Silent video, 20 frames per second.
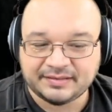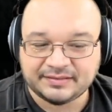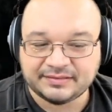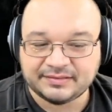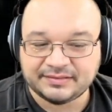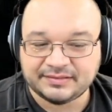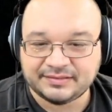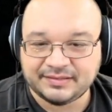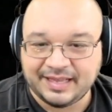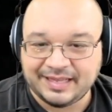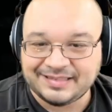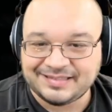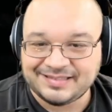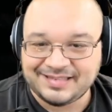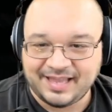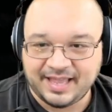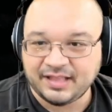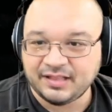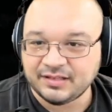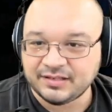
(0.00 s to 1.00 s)
and it
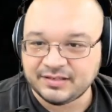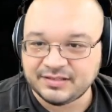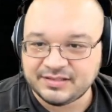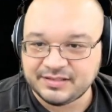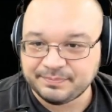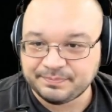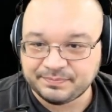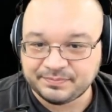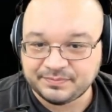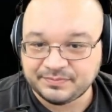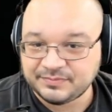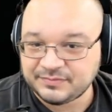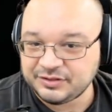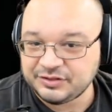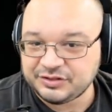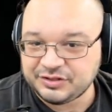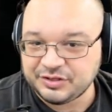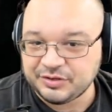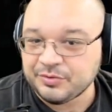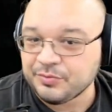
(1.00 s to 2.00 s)
tailored to to
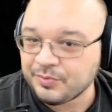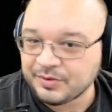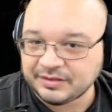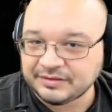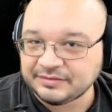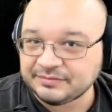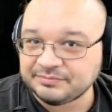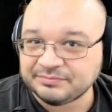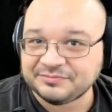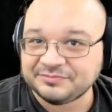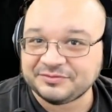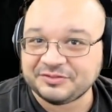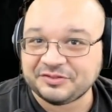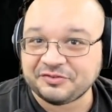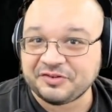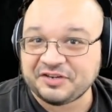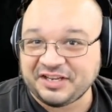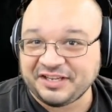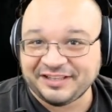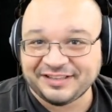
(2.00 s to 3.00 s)
do what the
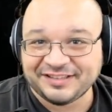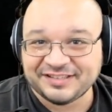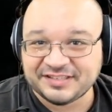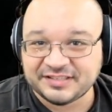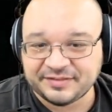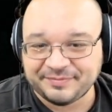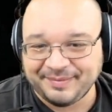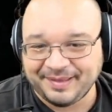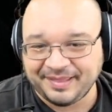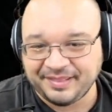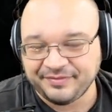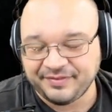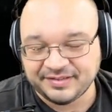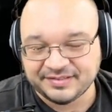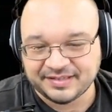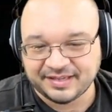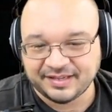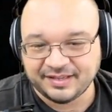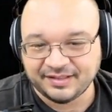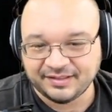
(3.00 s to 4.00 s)
ridiculousness of Path of
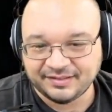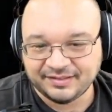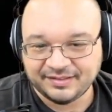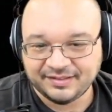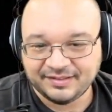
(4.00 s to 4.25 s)
Exile.